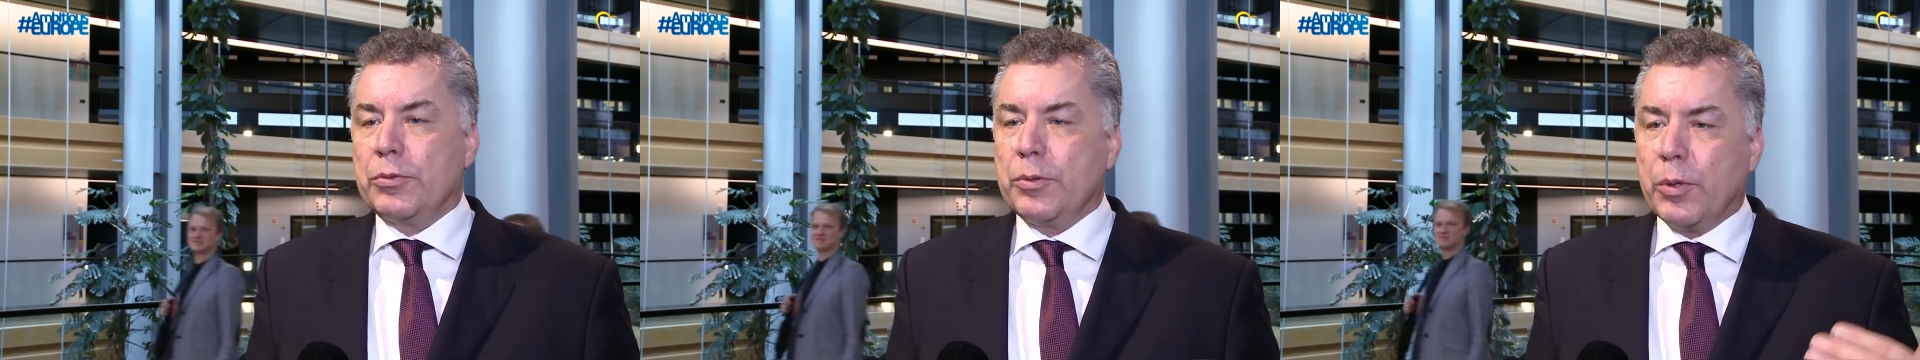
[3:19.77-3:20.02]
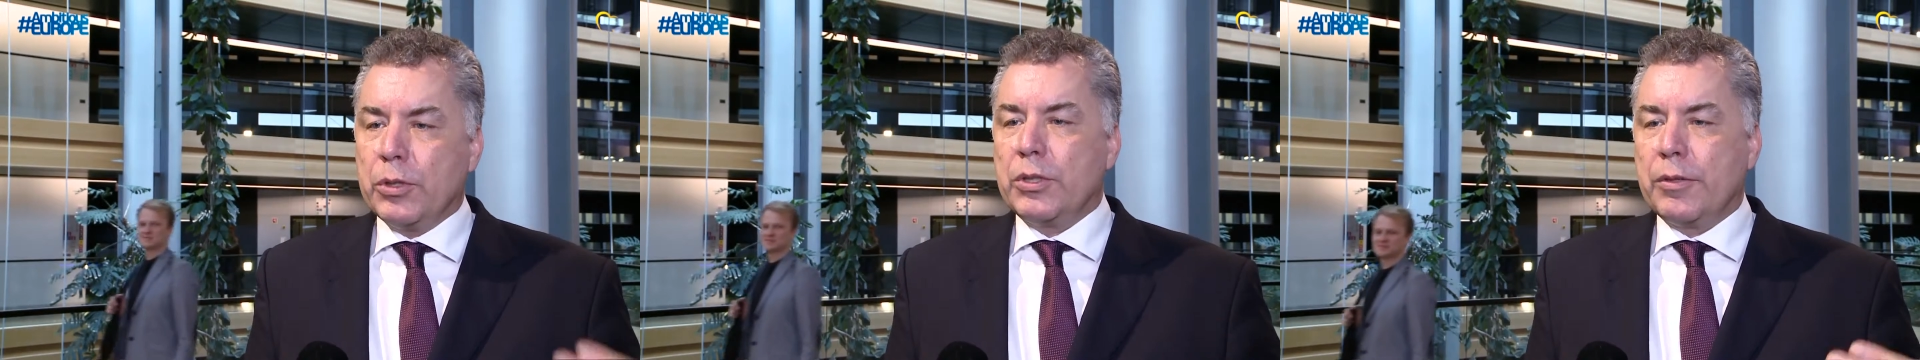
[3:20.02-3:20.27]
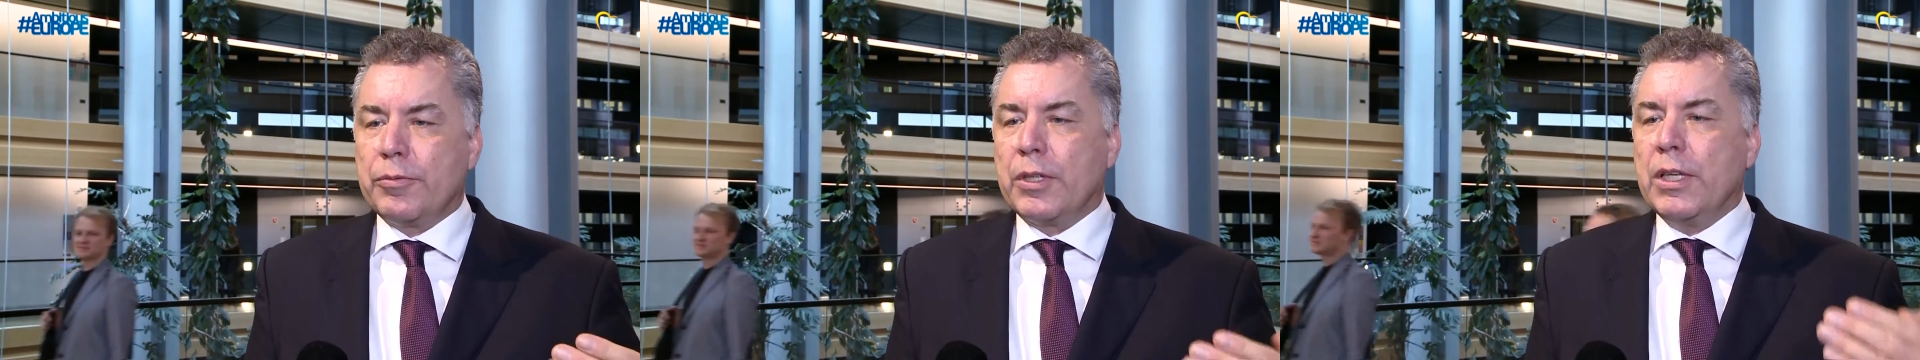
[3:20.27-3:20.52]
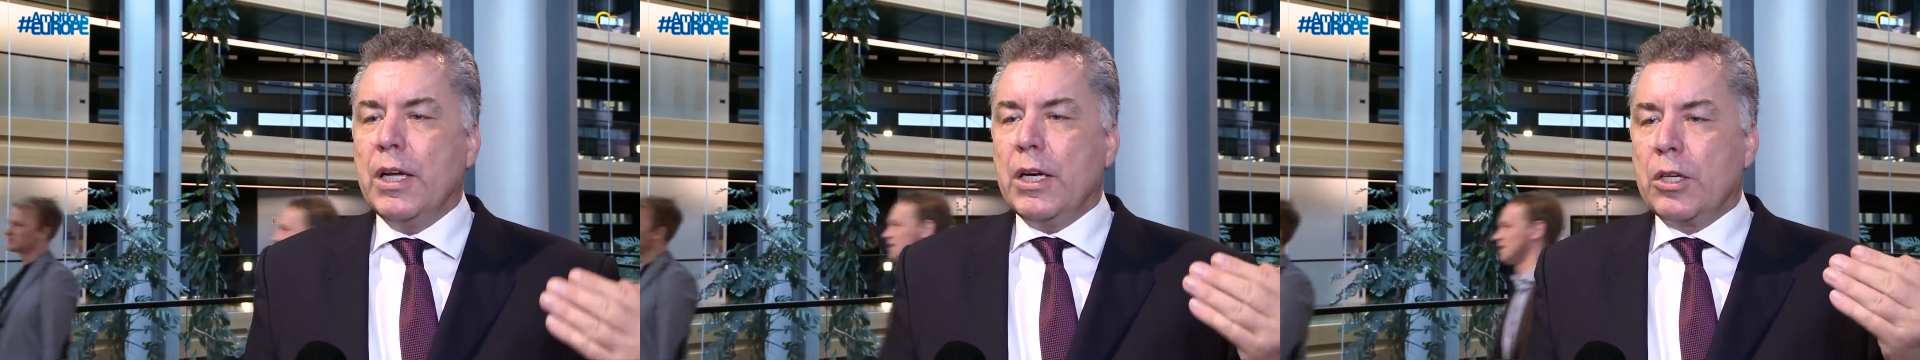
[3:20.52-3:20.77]
We want to have a
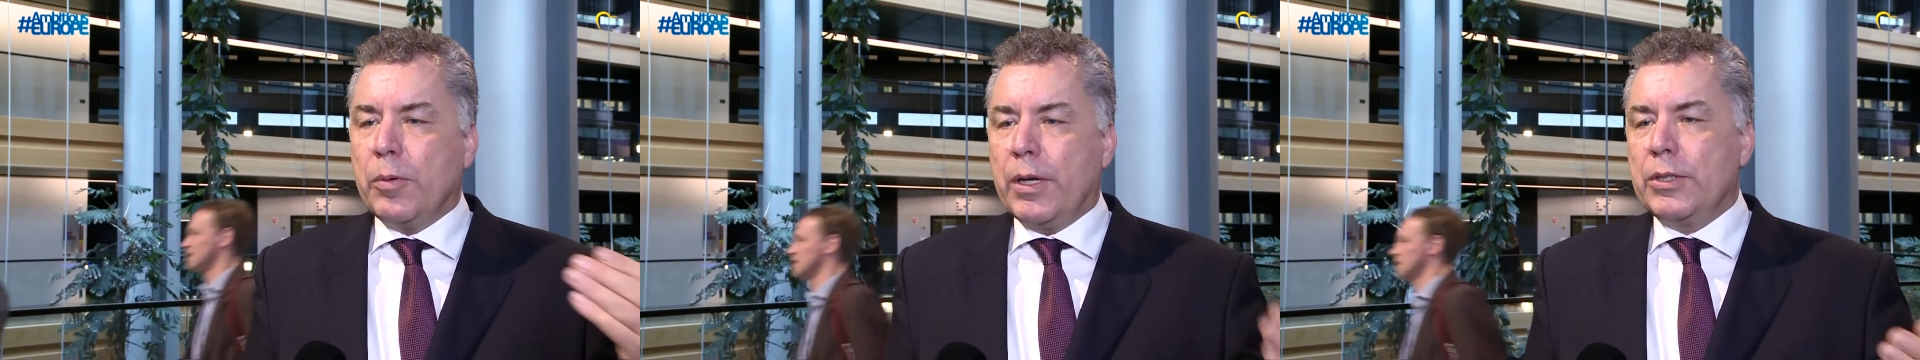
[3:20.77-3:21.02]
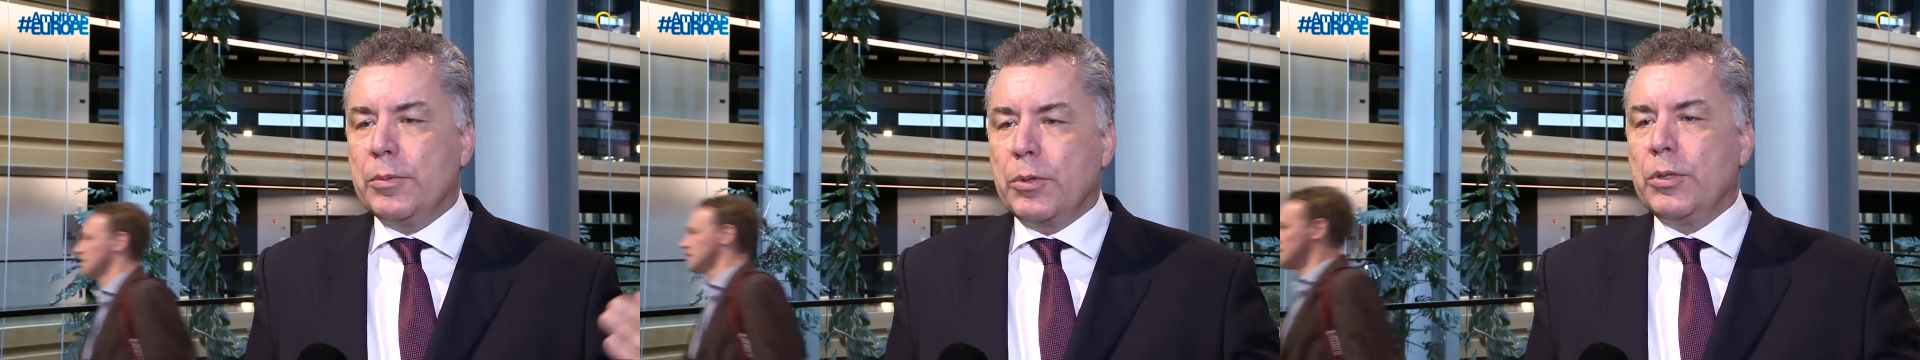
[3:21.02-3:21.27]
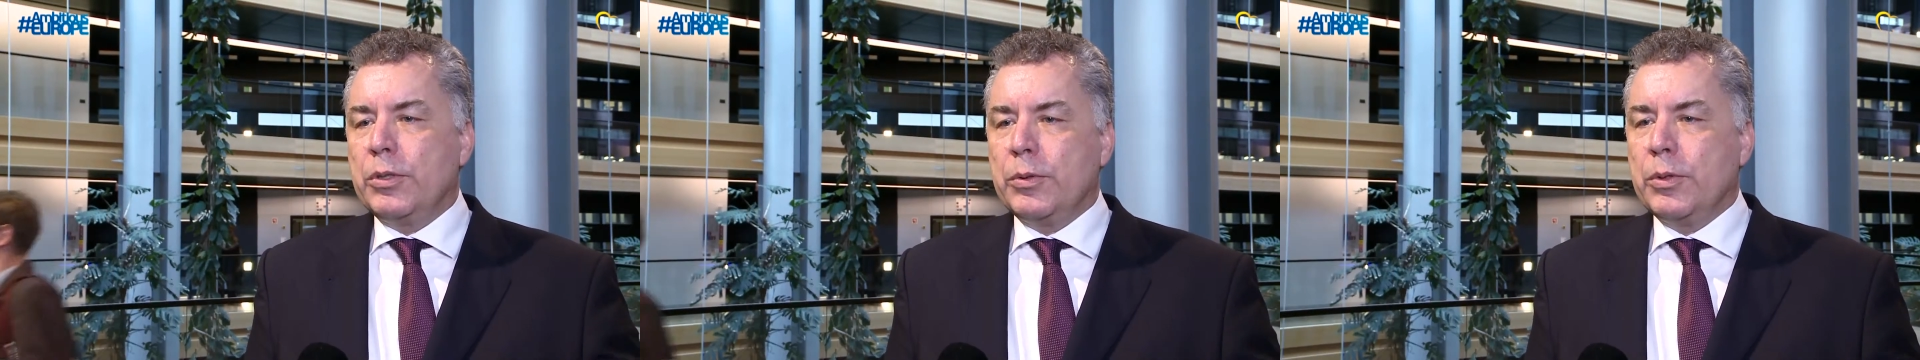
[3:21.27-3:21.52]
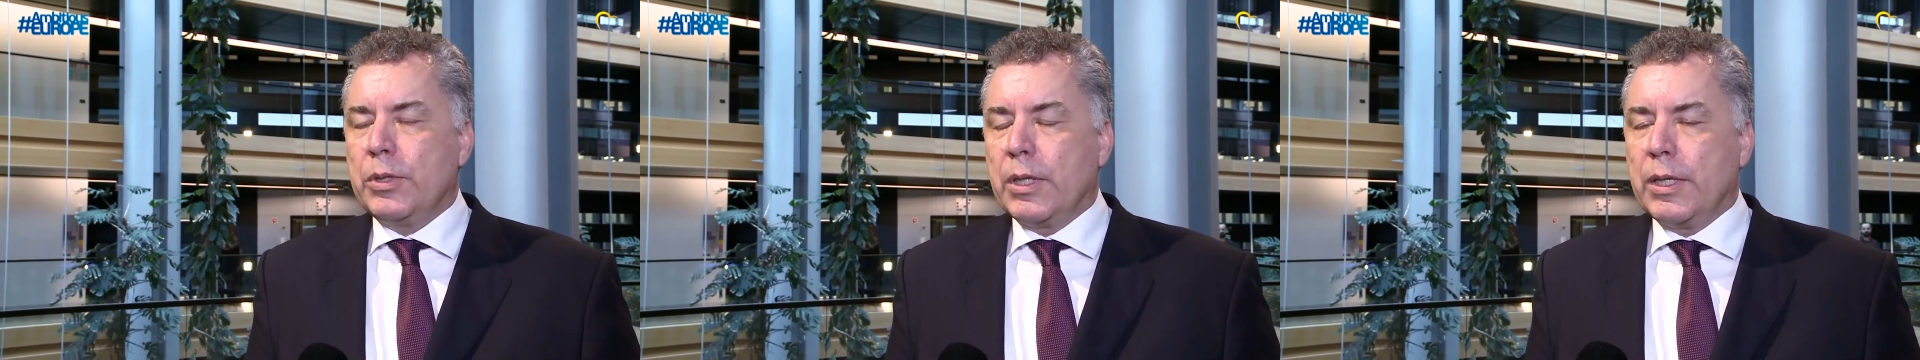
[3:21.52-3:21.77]
quantum
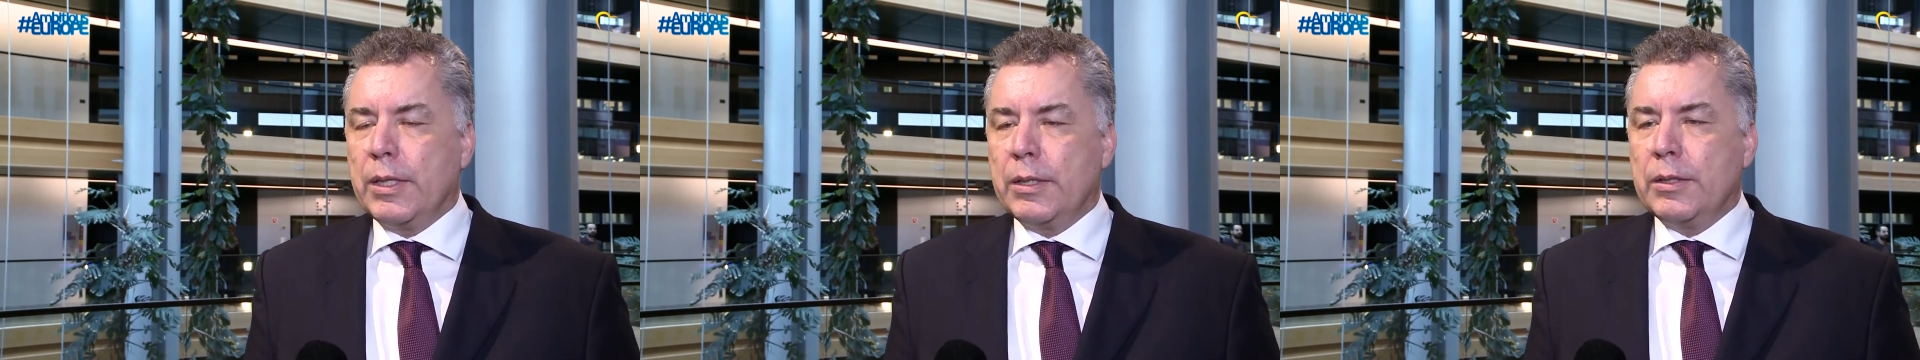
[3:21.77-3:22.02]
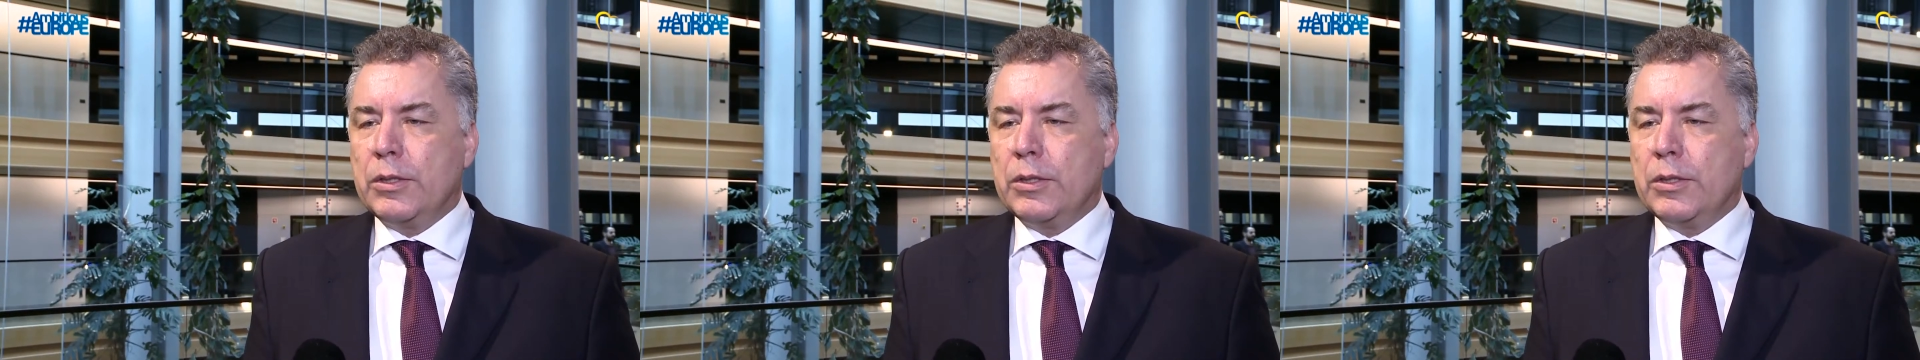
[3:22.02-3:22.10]
computer in